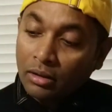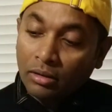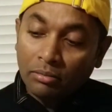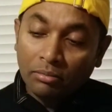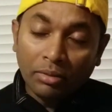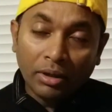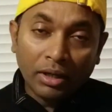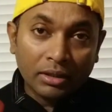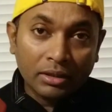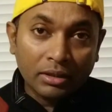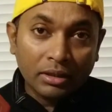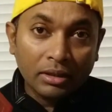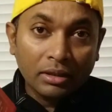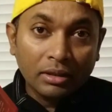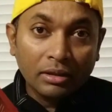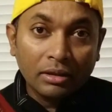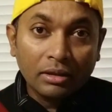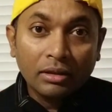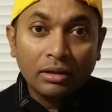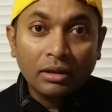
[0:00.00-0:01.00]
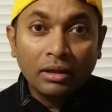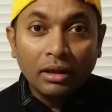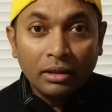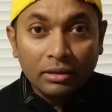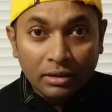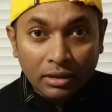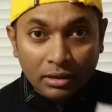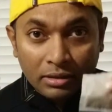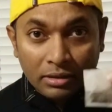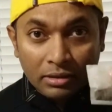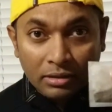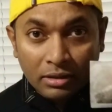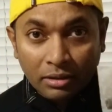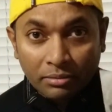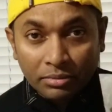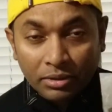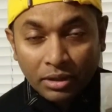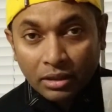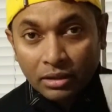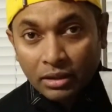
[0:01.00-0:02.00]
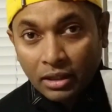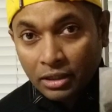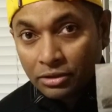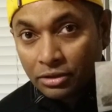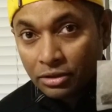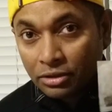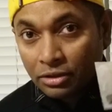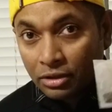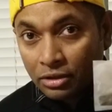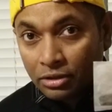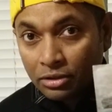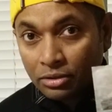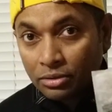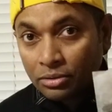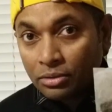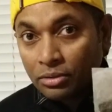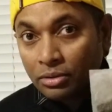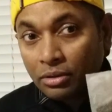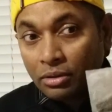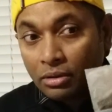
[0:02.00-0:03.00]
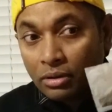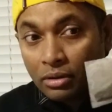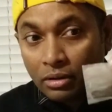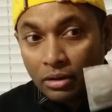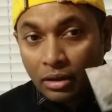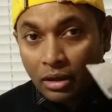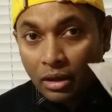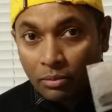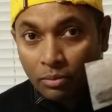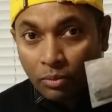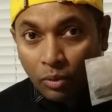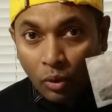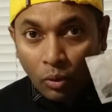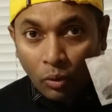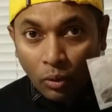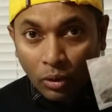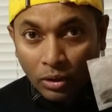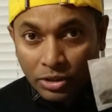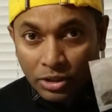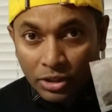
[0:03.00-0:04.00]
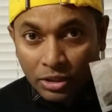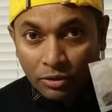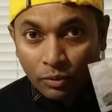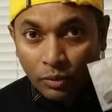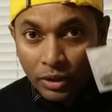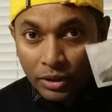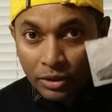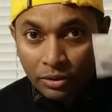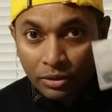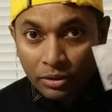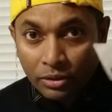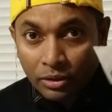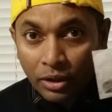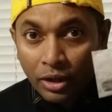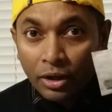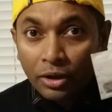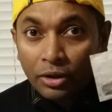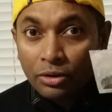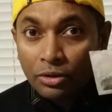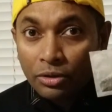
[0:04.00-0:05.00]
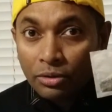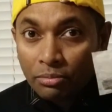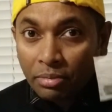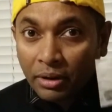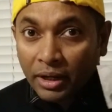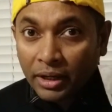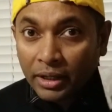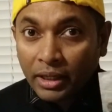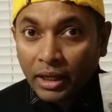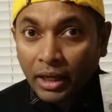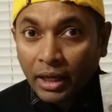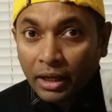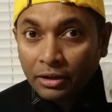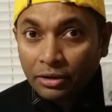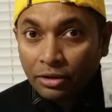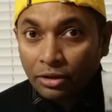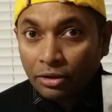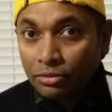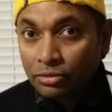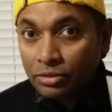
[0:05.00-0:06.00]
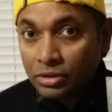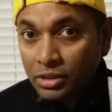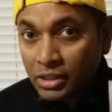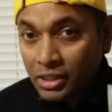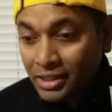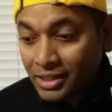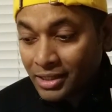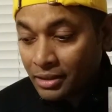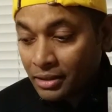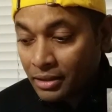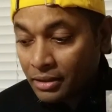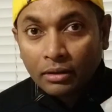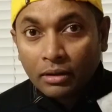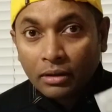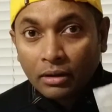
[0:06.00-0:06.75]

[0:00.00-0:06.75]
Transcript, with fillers: but this is something that you need to keep watching whenever you buy a new tea.